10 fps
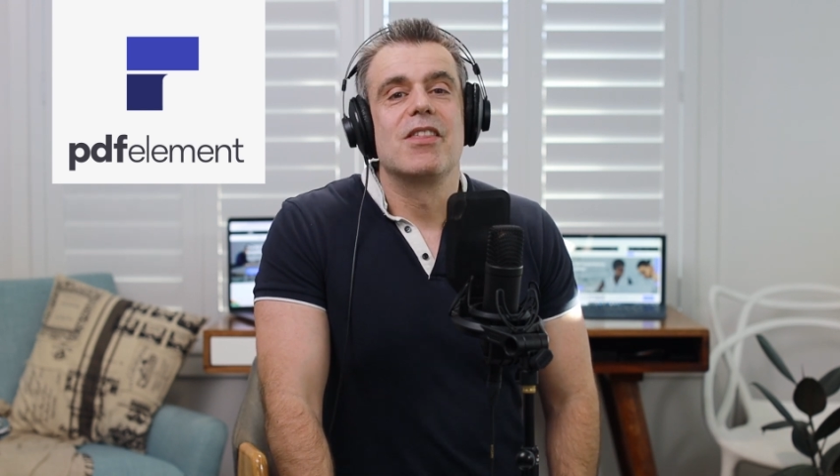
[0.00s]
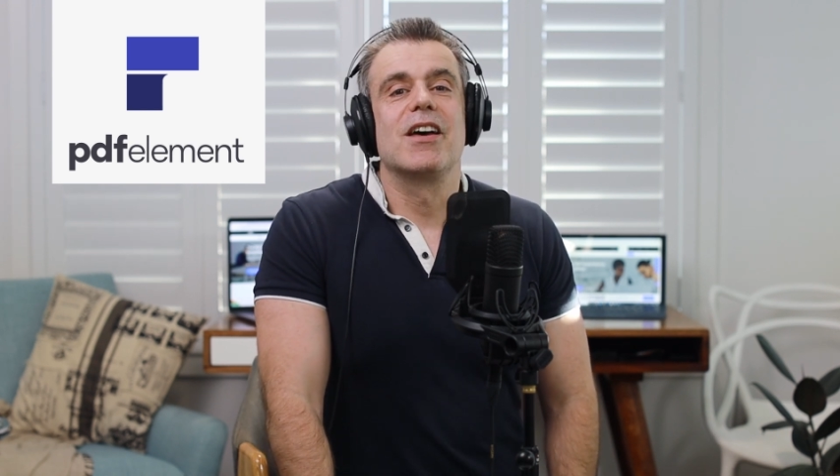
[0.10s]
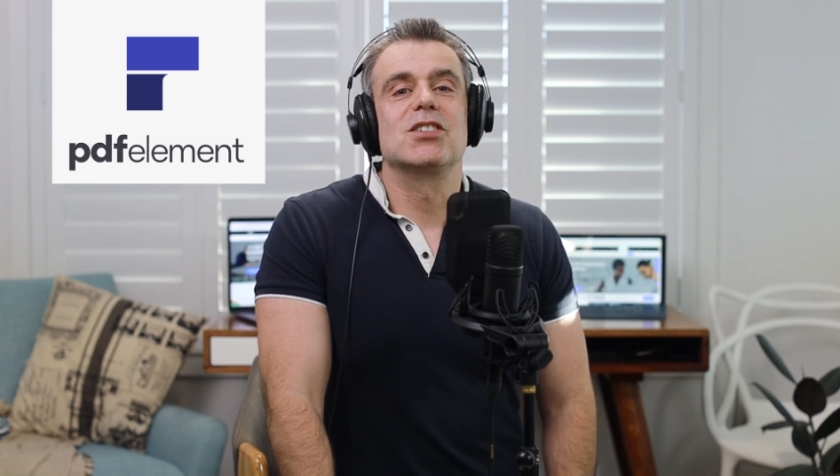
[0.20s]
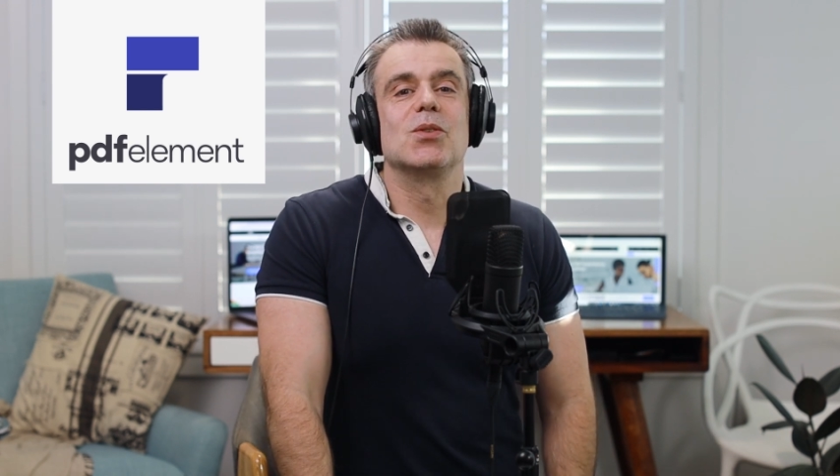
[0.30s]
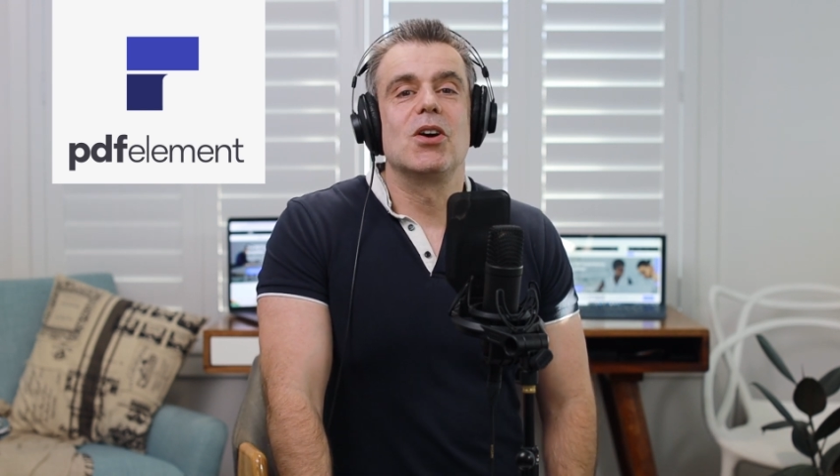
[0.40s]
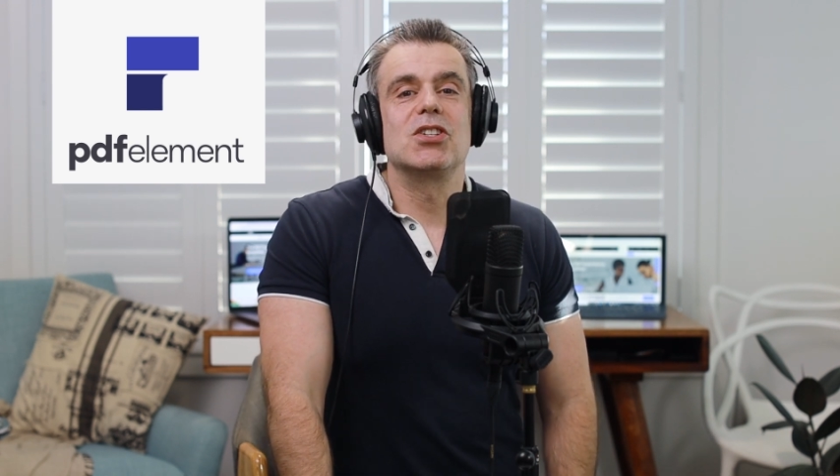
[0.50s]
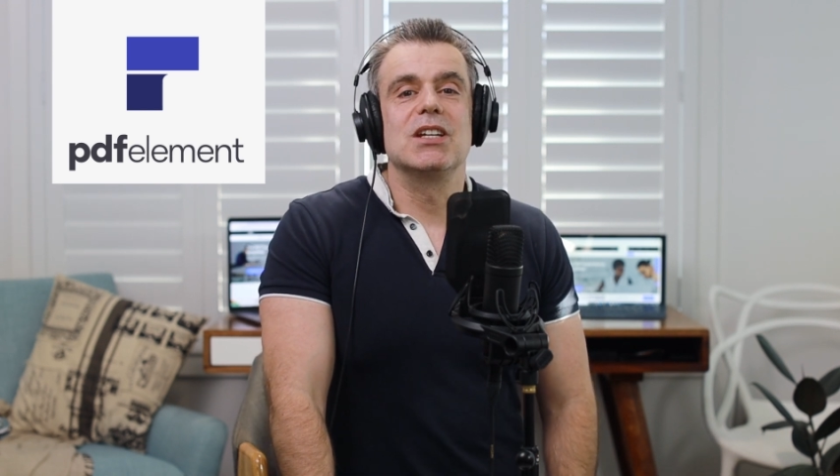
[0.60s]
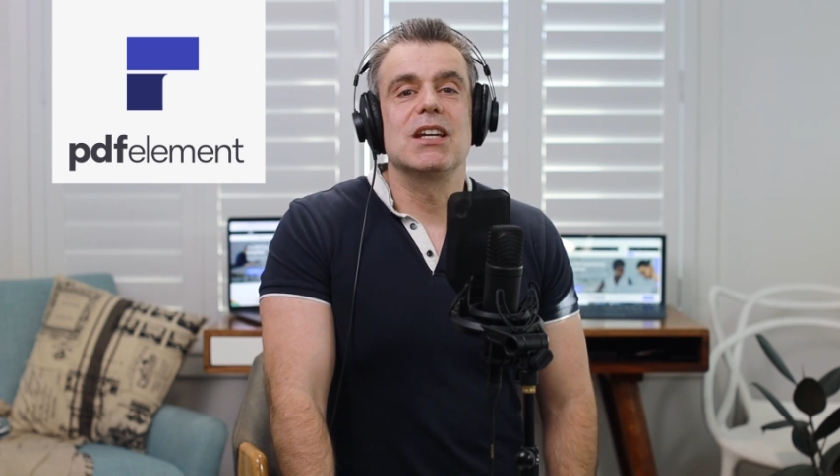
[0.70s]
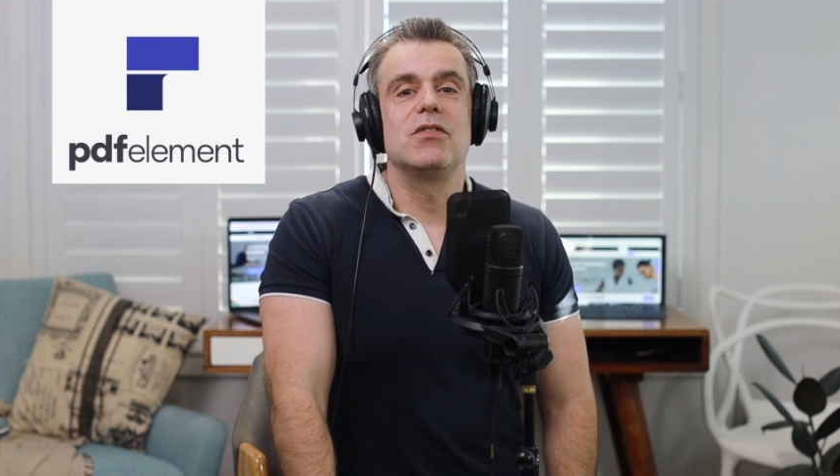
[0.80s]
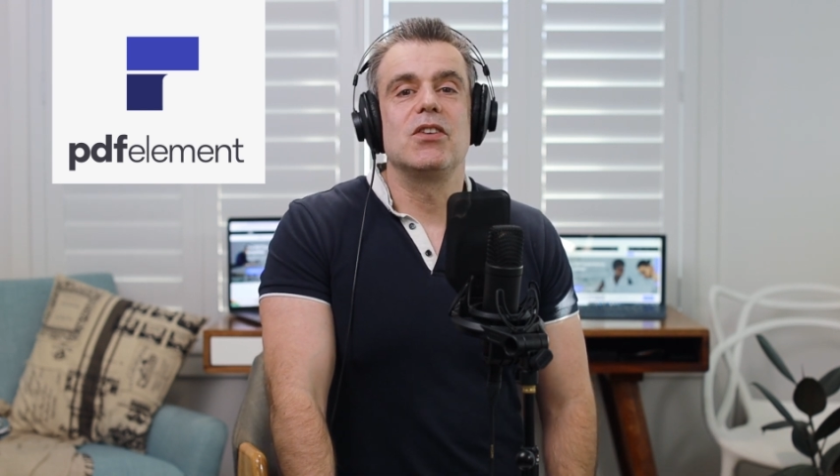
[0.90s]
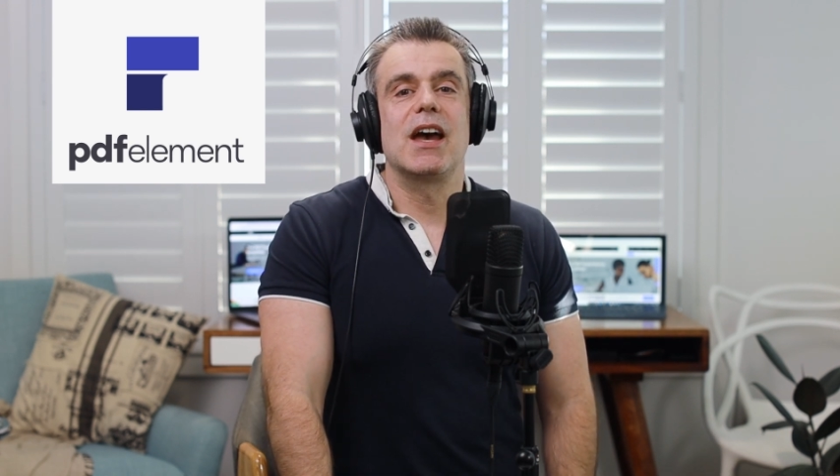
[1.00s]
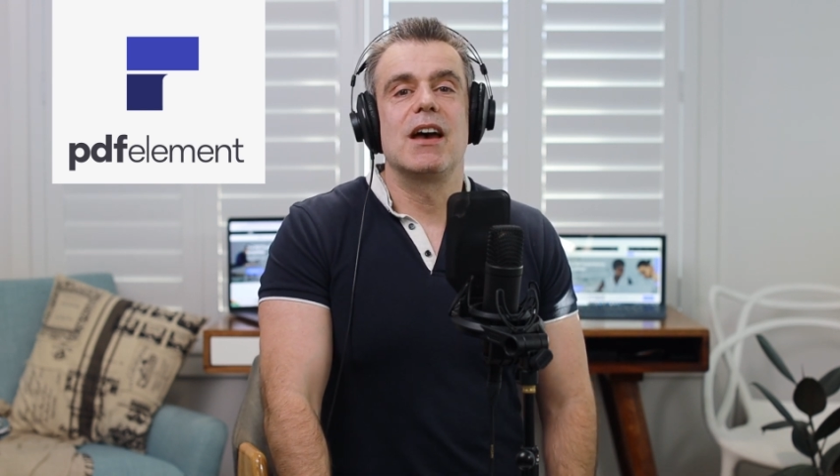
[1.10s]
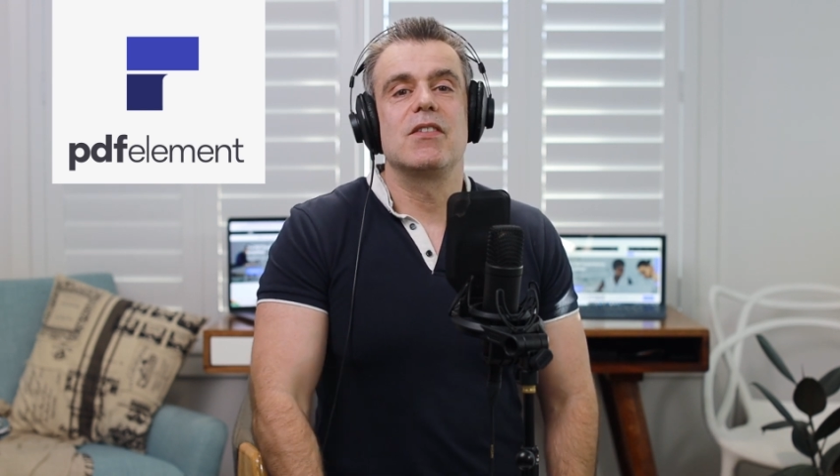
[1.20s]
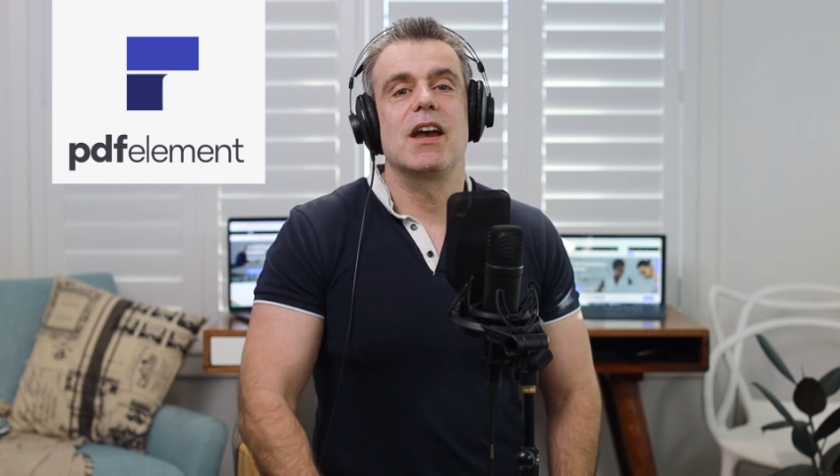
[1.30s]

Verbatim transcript: Thanks for watching. If you have